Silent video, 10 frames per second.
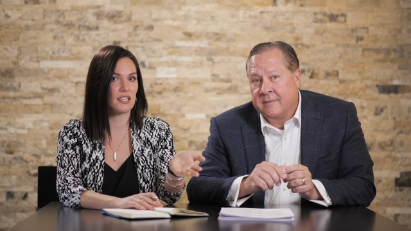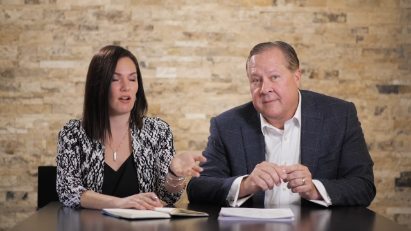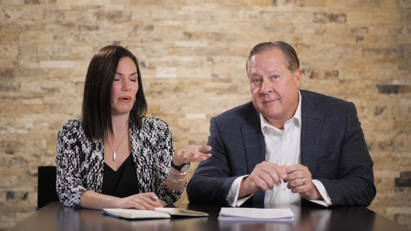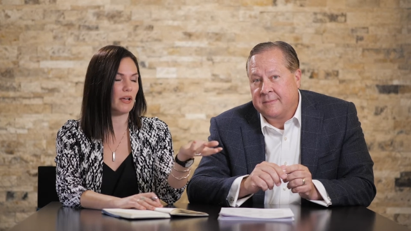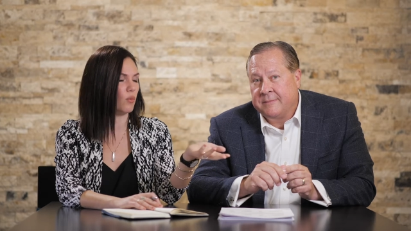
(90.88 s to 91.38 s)

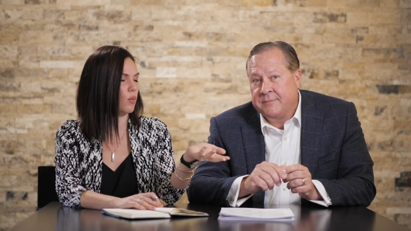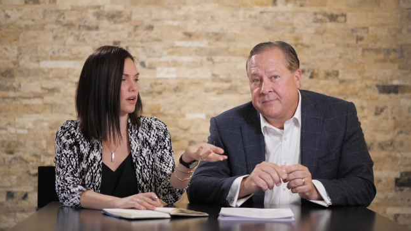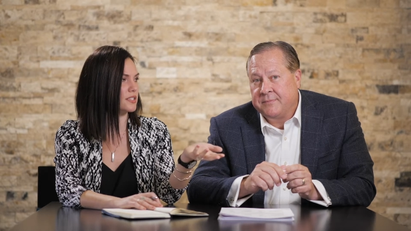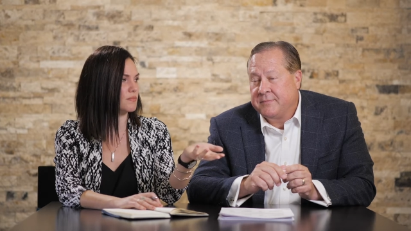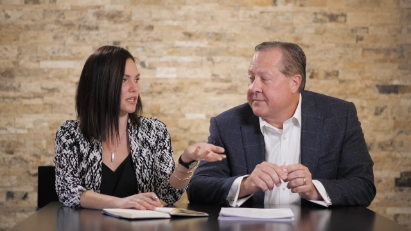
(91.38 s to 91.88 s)
Speaker 1: Now, Michael,
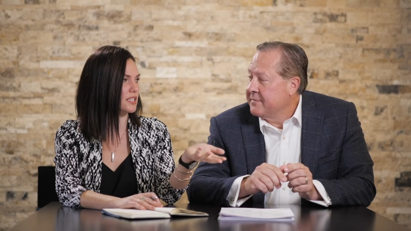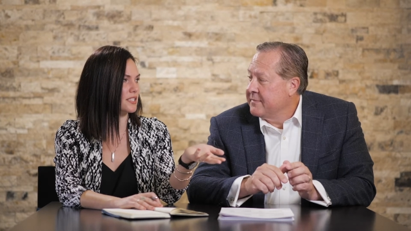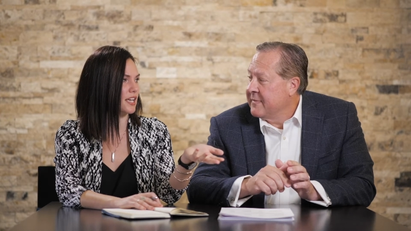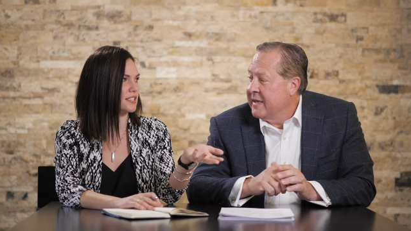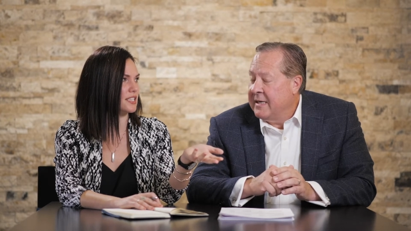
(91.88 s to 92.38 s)
what does
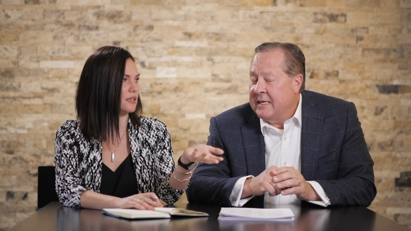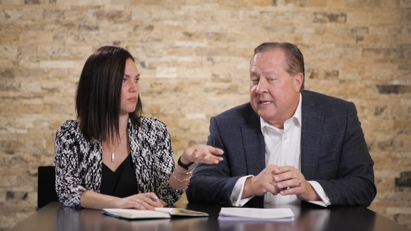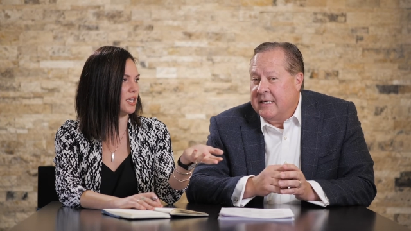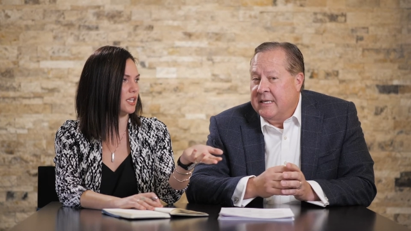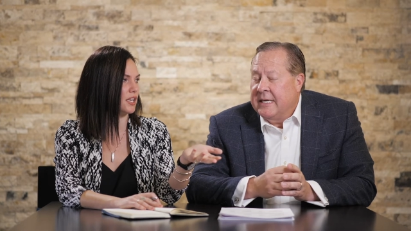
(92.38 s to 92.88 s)
means
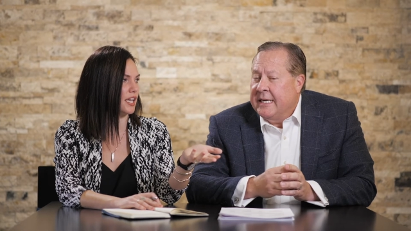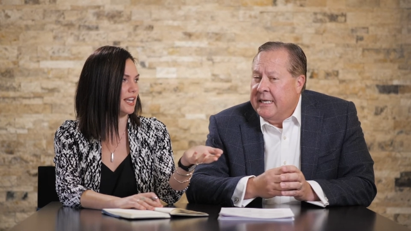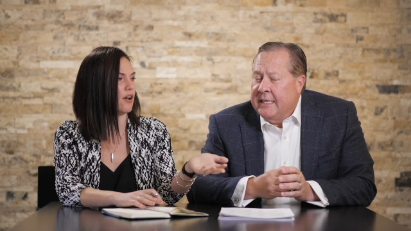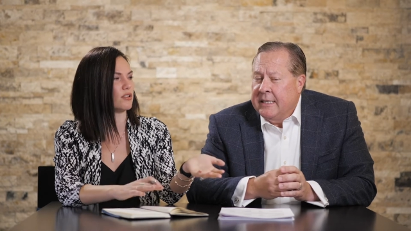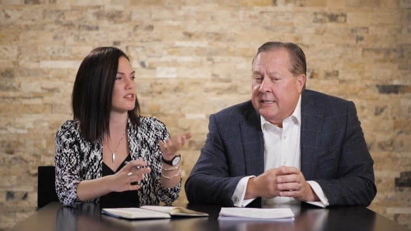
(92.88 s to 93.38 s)
testing mean
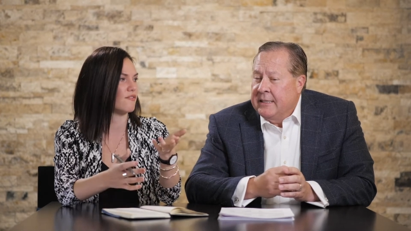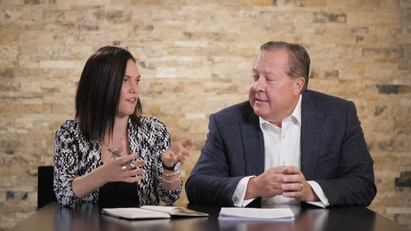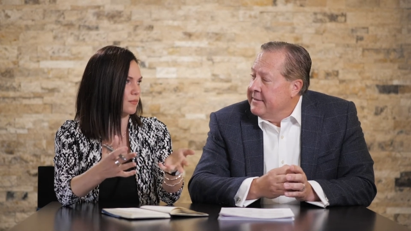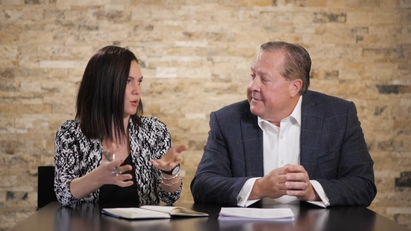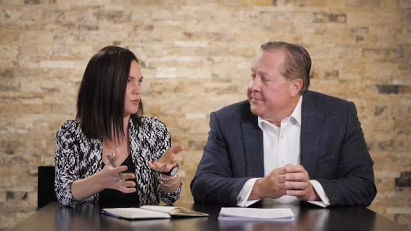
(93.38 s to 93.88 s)
and how does it
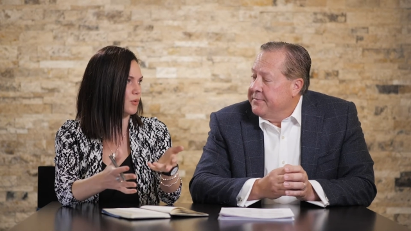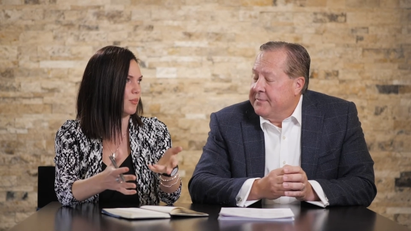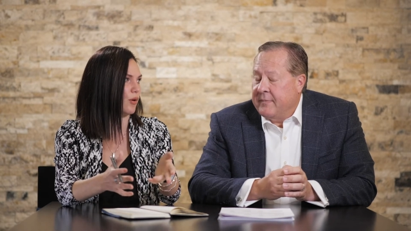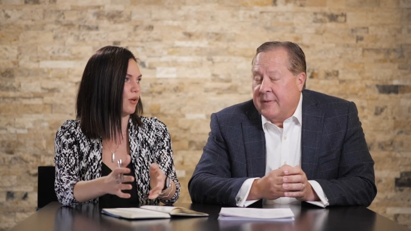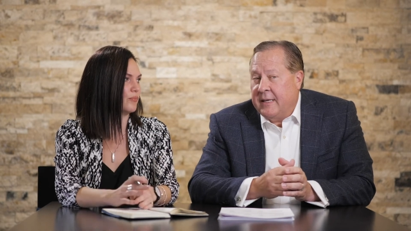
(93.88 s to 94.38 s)
affect most
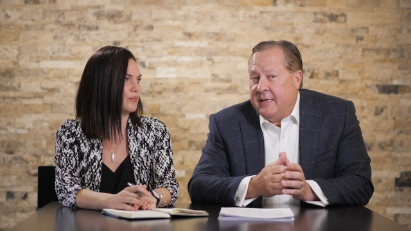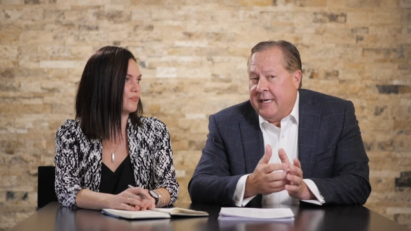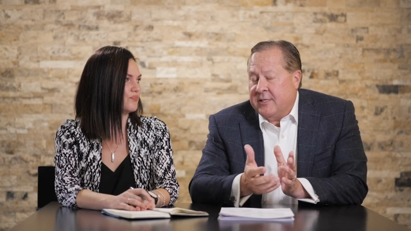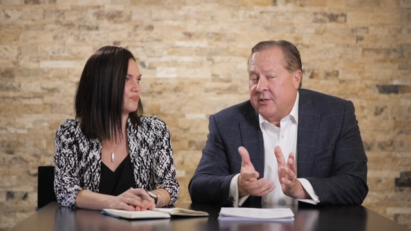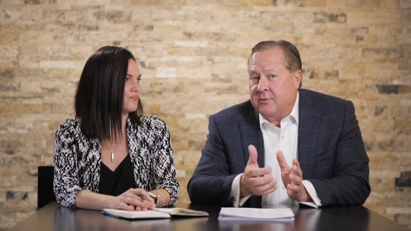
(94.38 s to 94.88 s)
people?
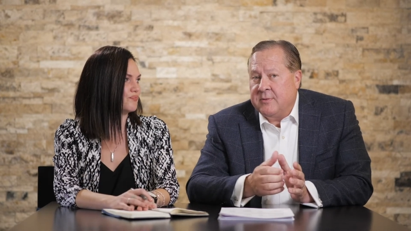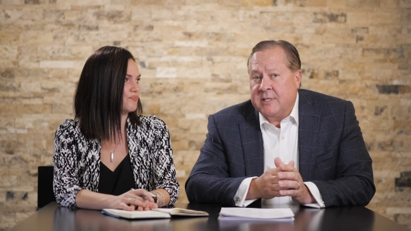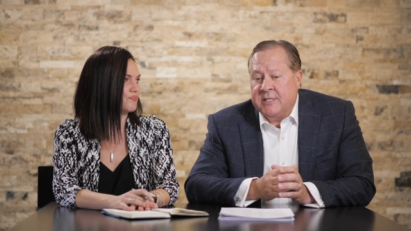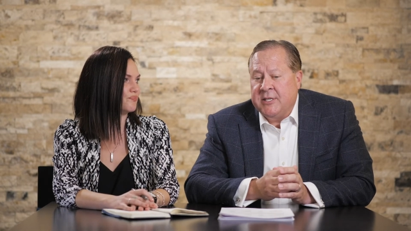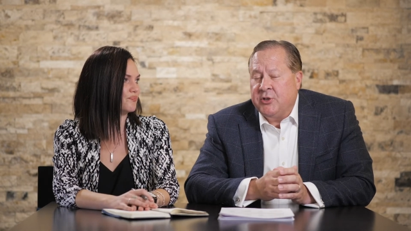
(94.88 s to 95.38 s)
Speaker 2: Yeah,
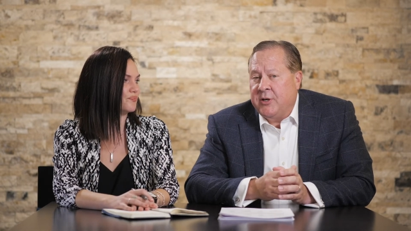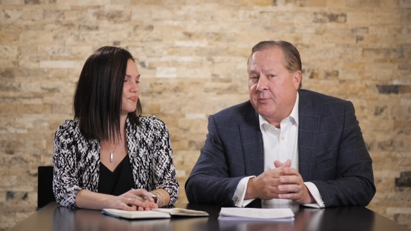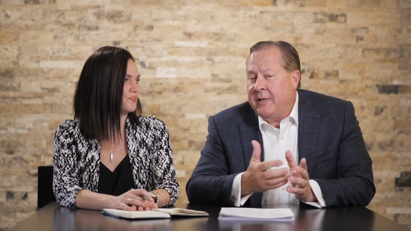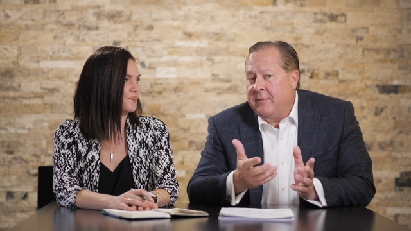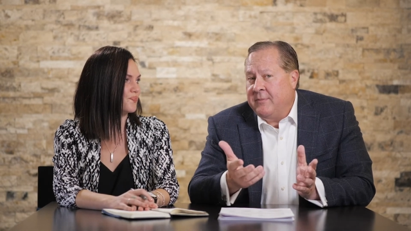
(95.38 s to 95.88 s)
so
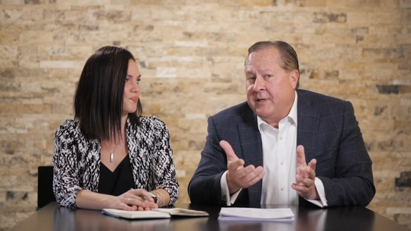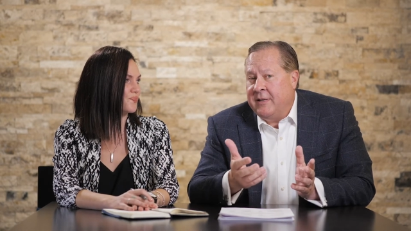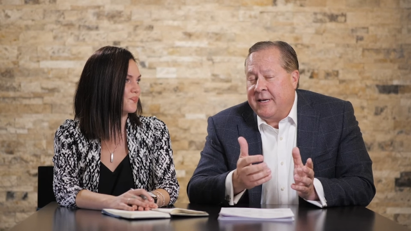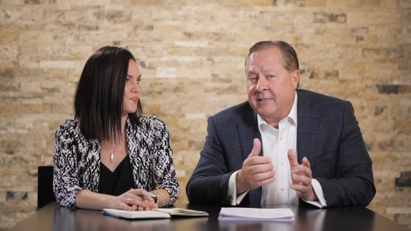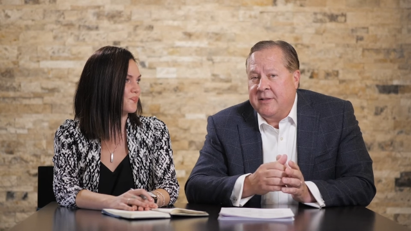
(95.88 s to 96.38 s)
essentially, we,
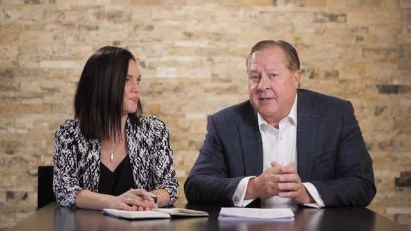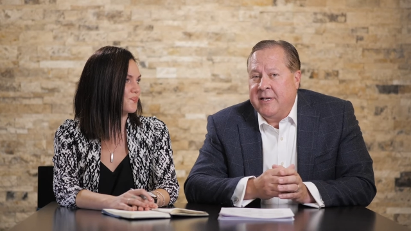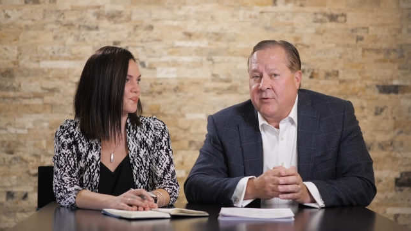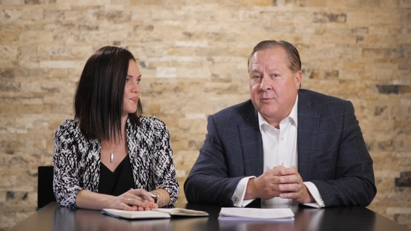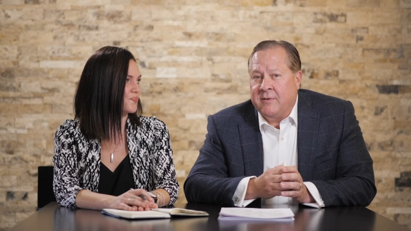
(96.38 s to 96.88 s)
we like to
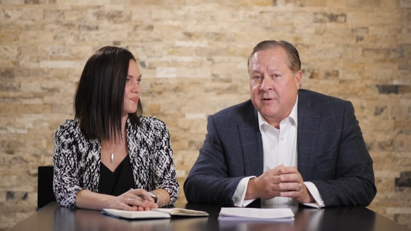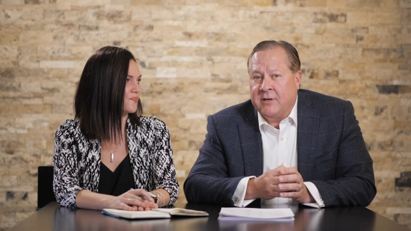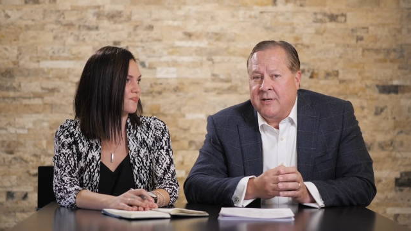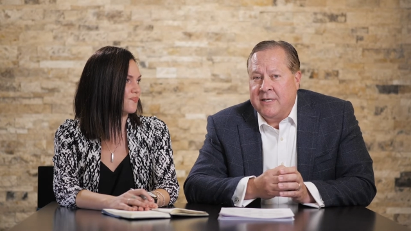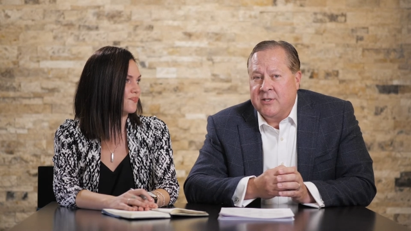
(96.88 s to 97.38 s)
think of it, one of
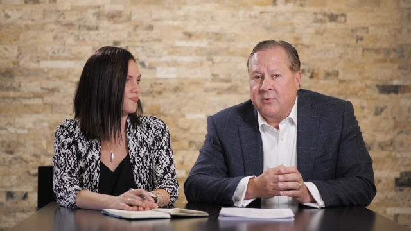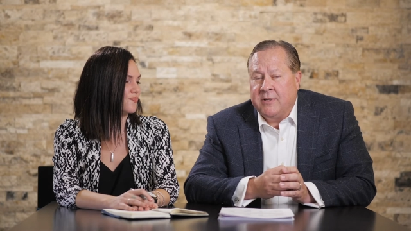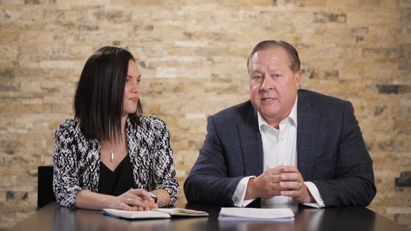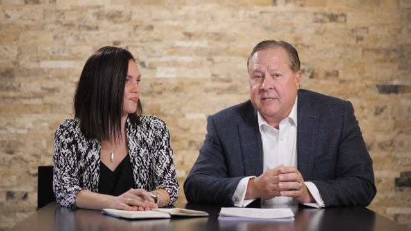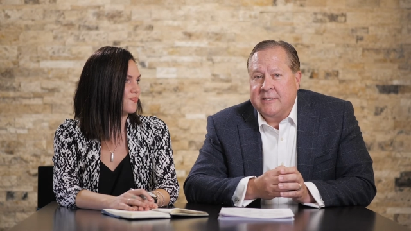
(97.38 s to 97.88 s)
our clients
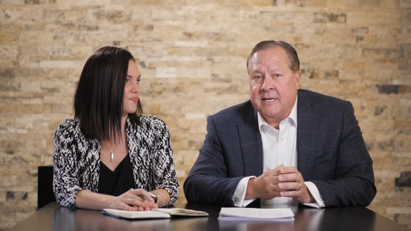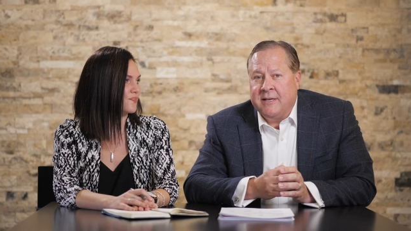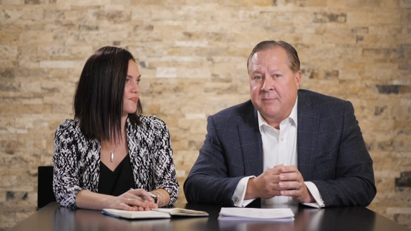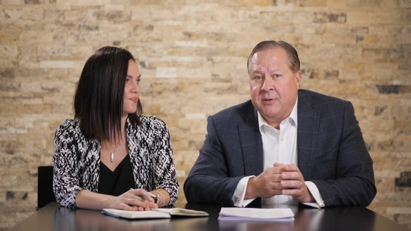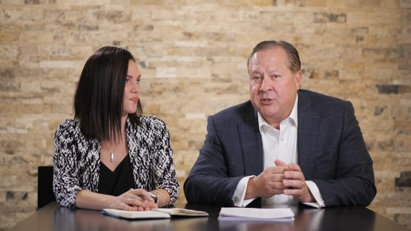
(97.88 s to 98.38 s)
coined it
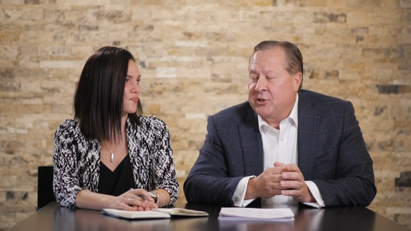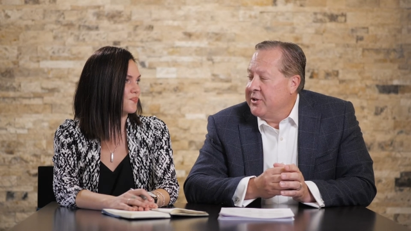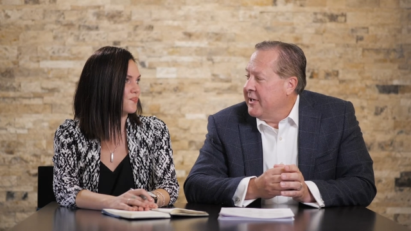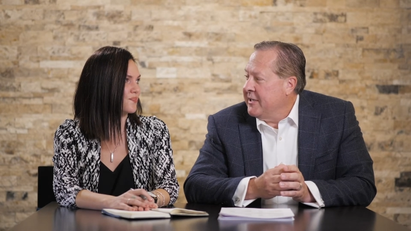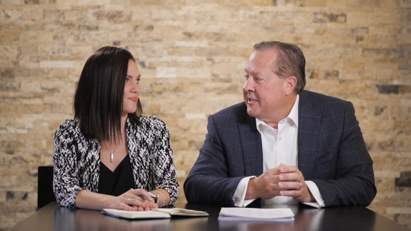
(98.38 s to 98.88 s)
uh, the punch
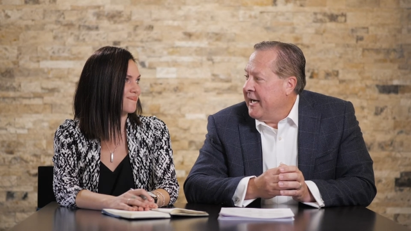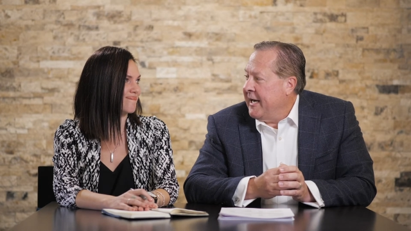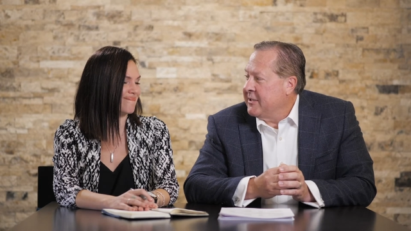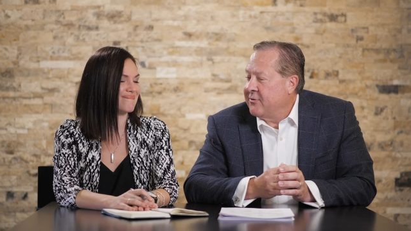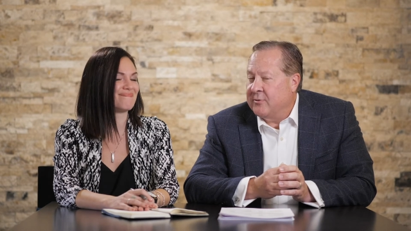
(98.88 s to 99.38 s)
in the gut
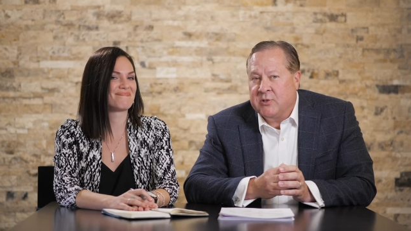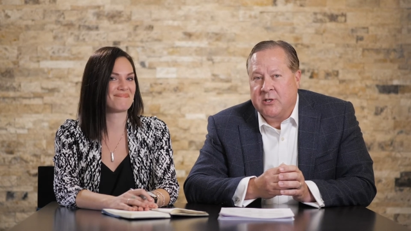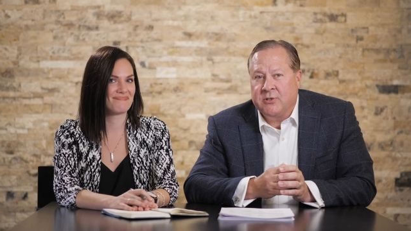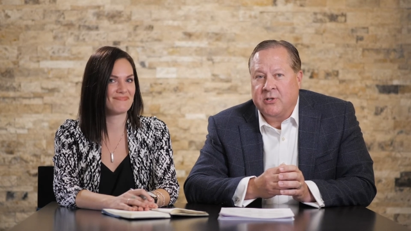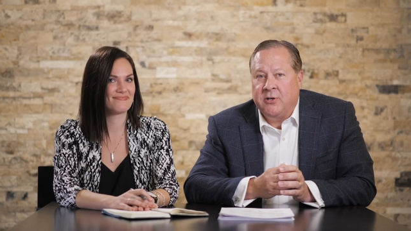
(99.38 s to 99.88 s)
tax from
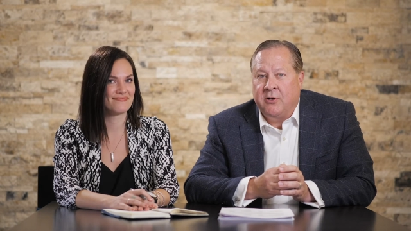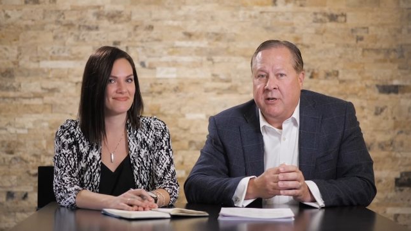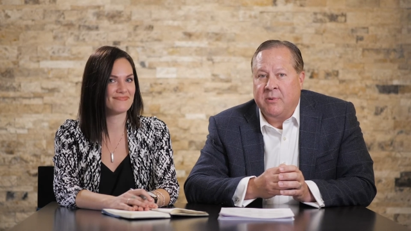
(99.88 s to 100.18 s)
Social Security,